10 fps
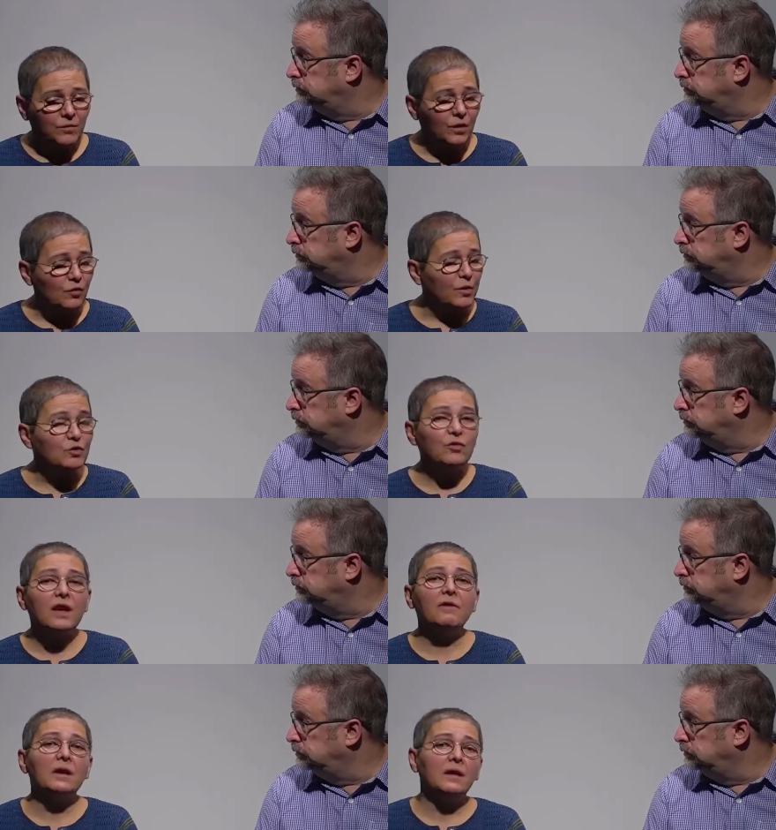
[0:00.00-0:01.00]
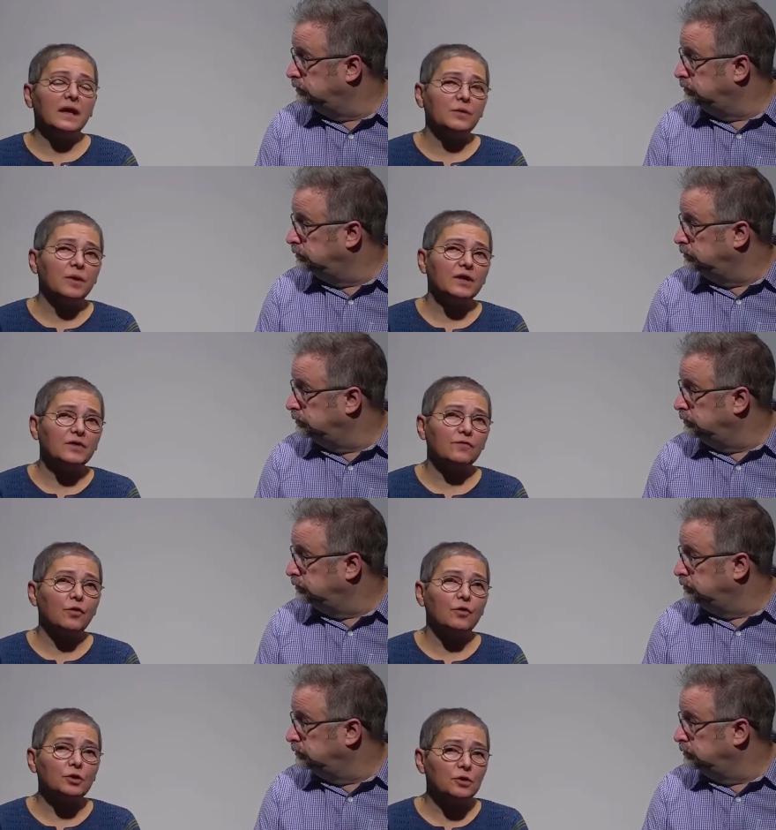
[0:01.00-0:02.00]
Speaker 1: on a module level, it works
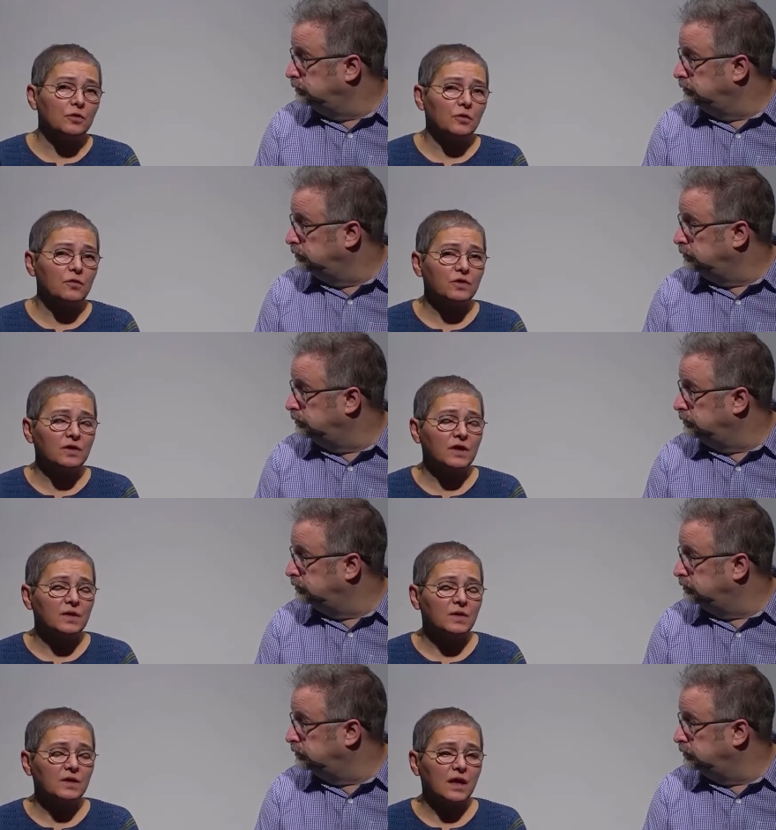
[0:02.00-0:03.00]
for short courses,